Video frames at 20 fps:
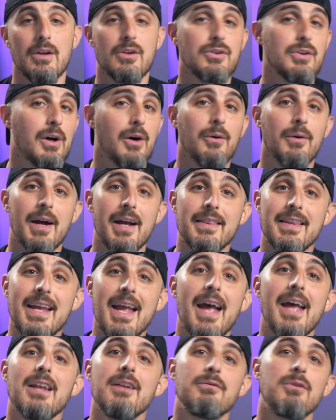So at the
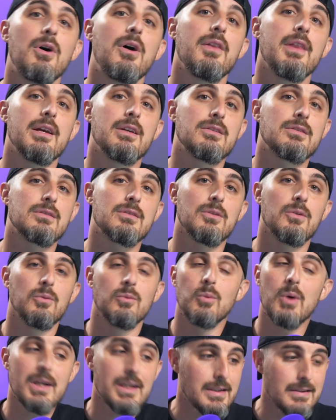end of all this,
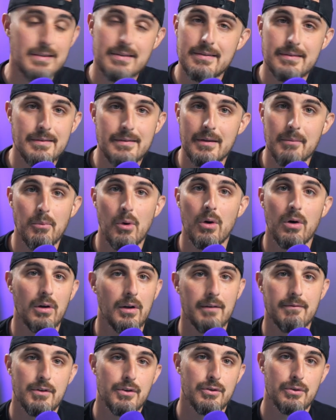what is the moral
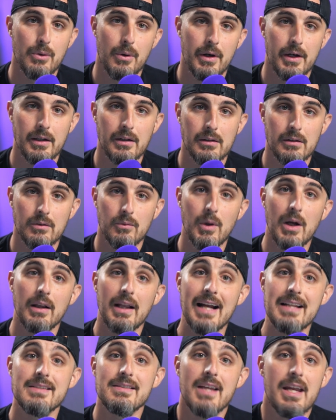of the story? Well,
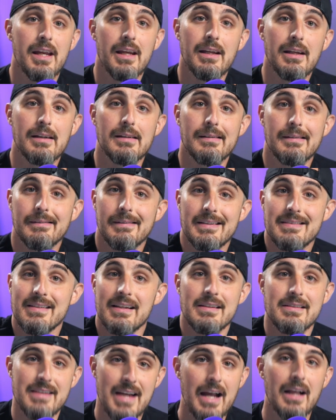I'd say it's
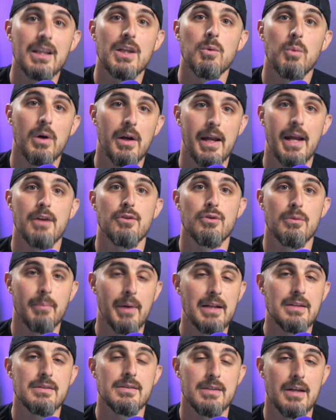exactly what Andrew
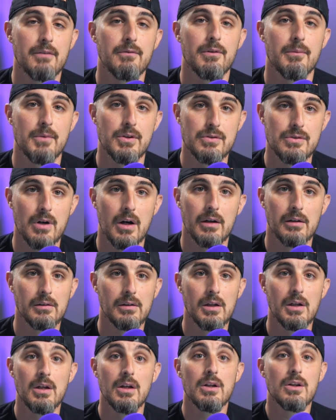Betts said from the start.
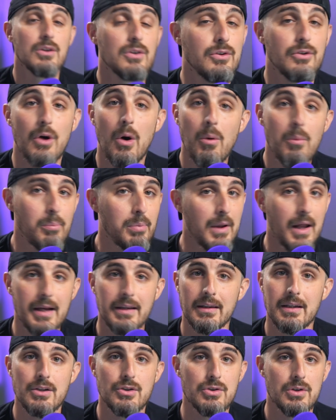Don't
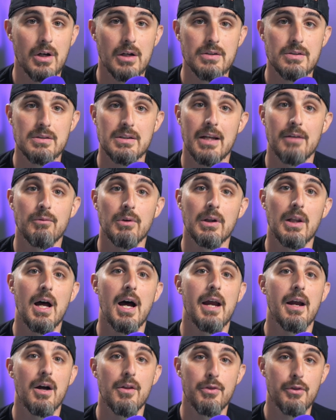blindly trust and
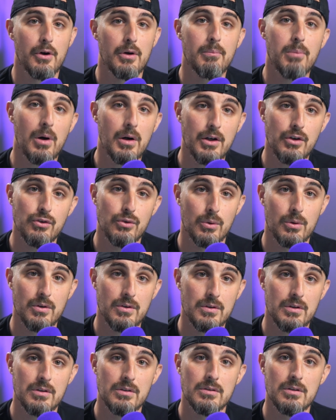rely on third party
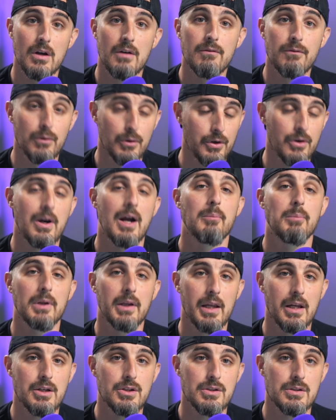sources for your
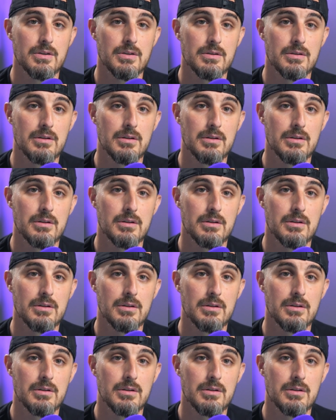applications.